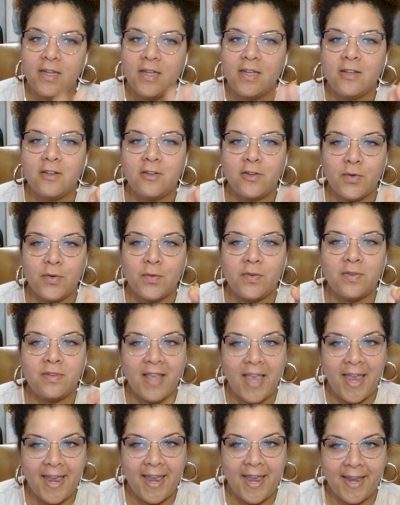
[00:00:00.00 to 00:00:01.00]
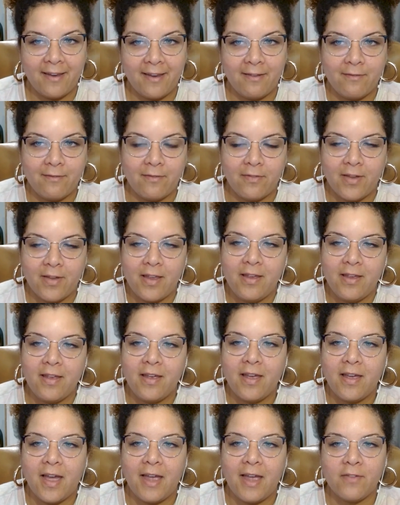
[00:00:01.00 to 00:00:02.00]
to save?
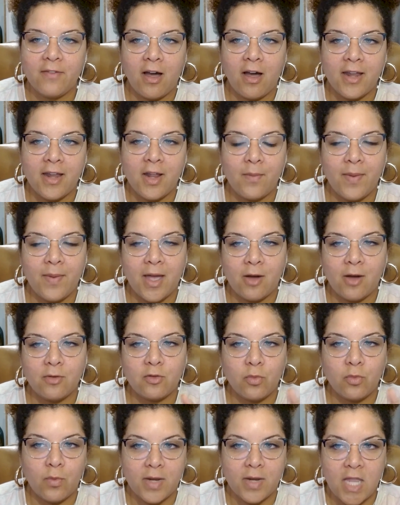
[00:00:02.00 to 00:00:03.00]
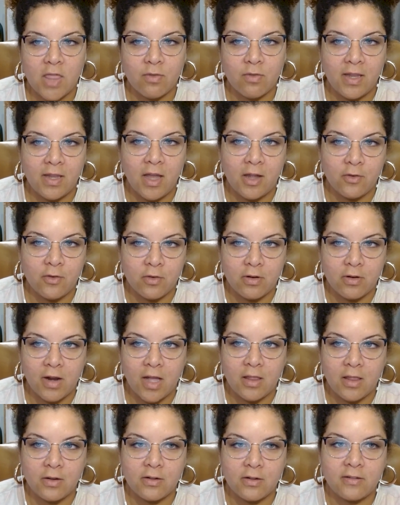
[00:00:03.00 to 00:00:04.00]
I've got about
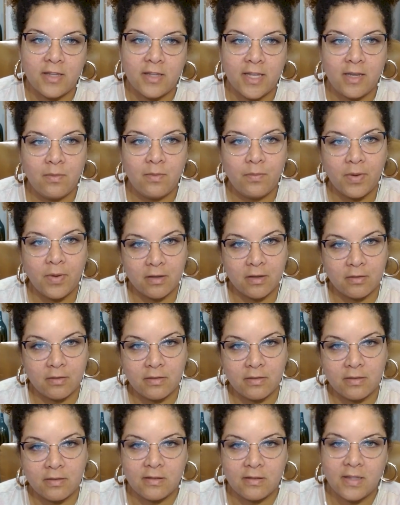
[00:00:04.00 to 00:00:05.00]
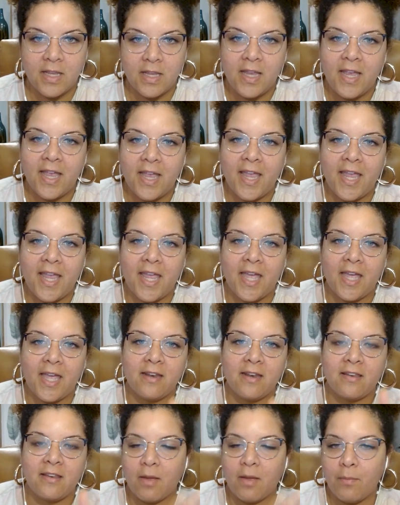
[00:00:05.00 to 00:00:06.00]
$2,300 in bills,
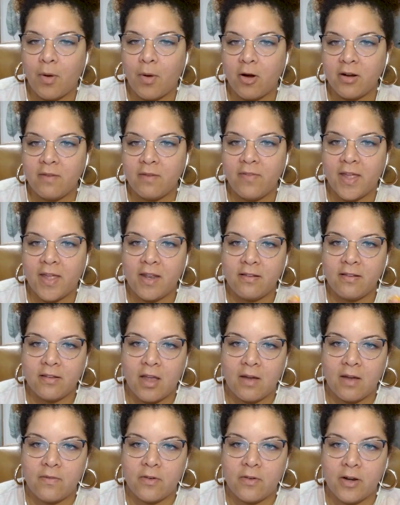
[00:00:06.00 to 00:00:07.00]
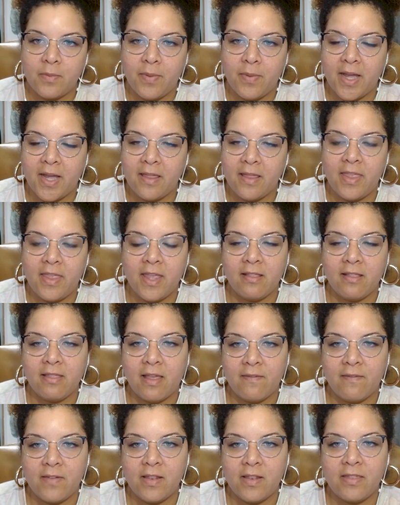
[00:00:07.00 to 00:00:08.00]
and part of that is covered by the
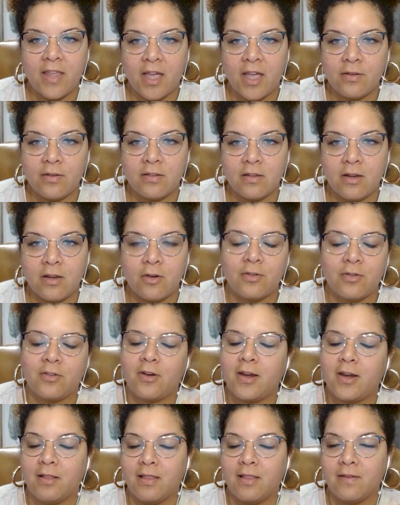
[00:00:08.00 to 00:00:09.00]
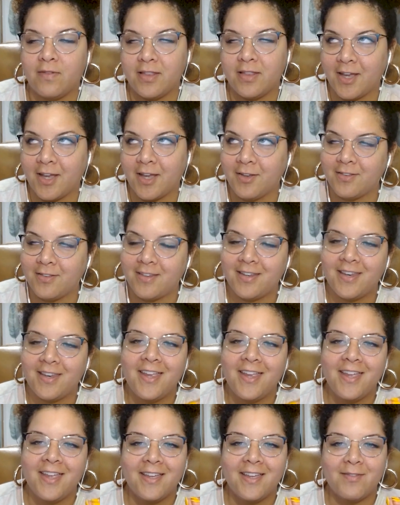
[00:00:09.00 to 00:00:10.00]
$11,000.
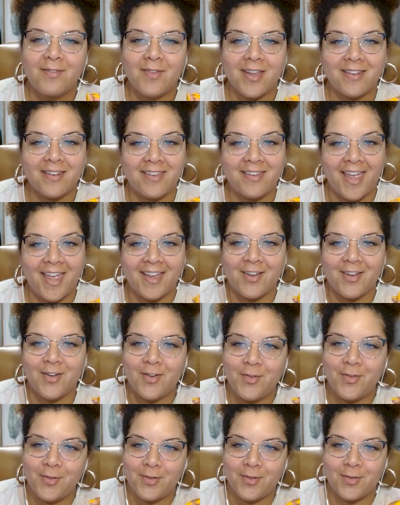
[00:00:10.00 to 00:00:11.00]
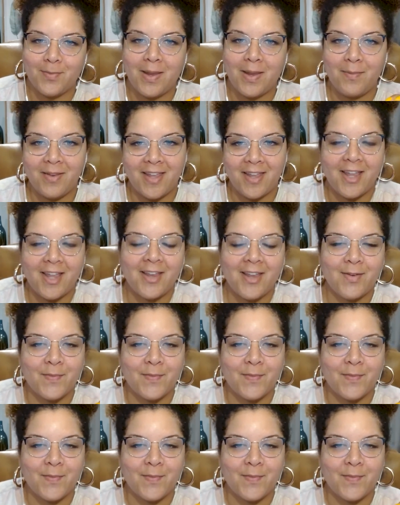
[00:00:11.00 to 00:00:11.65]
Like, dang, who's your baby dad? Anyway,